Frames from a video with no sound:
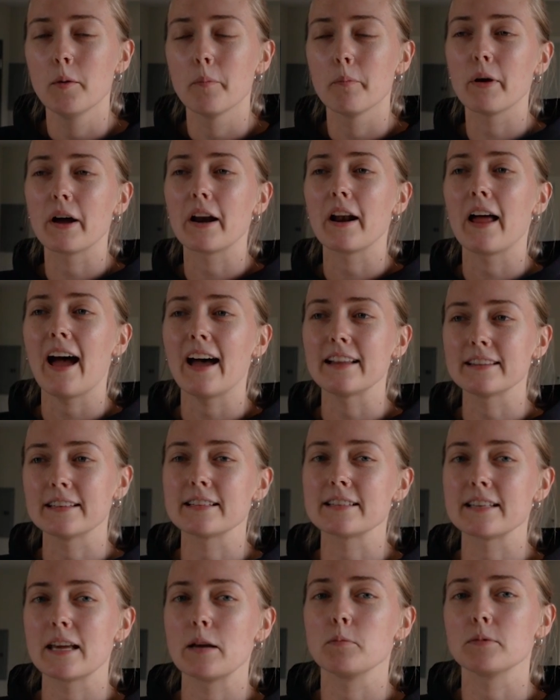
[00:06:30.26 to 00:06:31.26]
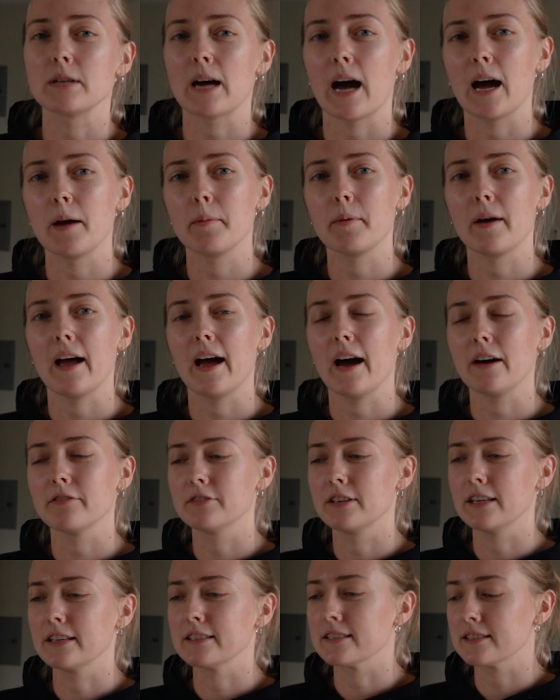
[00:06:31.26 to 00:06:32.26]
but at the same time, I
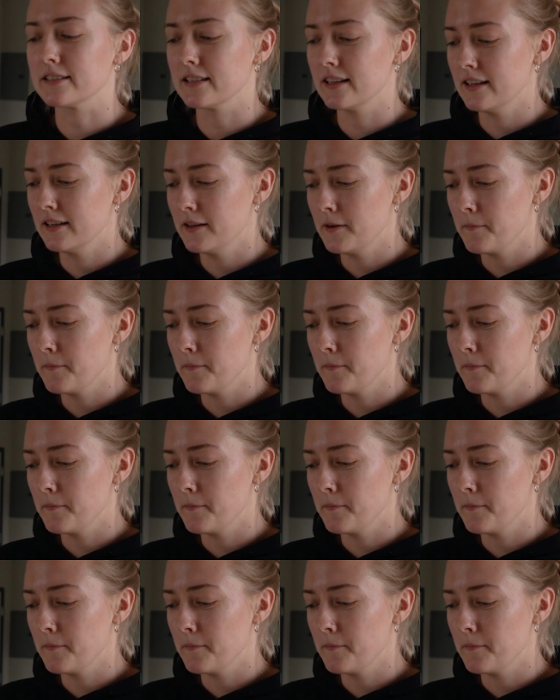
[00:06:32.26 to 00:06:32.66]
have this